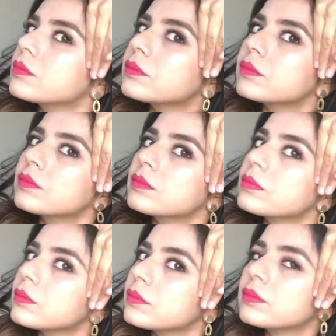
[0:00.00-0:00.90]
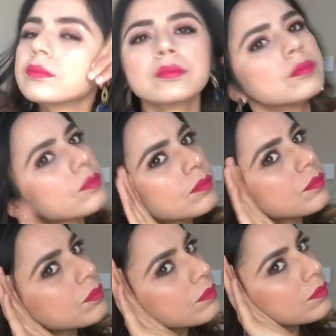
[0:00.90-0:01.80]
hairspray, which is
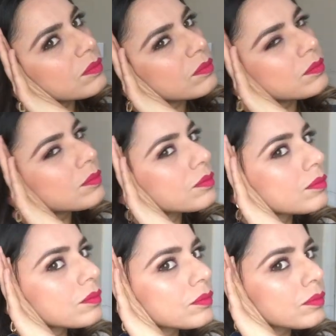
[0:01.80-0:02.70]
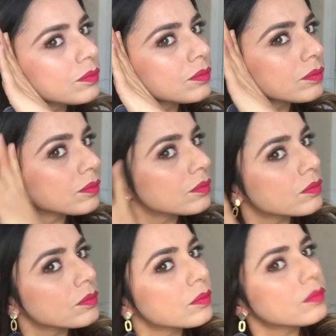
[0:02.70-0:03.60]
extra hold, supreme hold, I think.
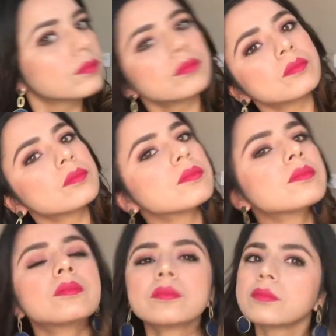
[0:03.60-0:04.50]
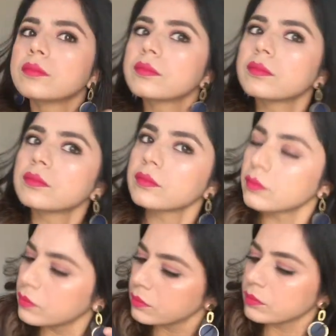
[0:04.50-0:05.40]
Yes, you can use any
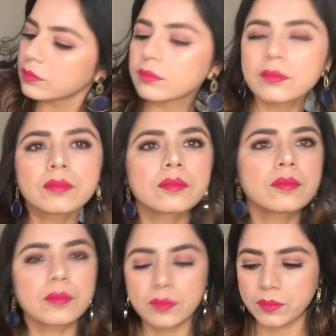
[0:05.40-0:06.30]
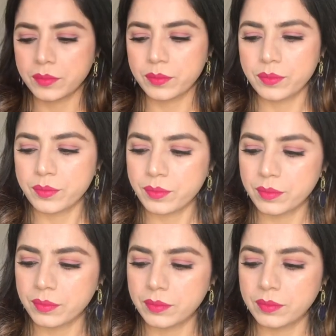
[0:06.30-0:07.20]
spray, whatever you have.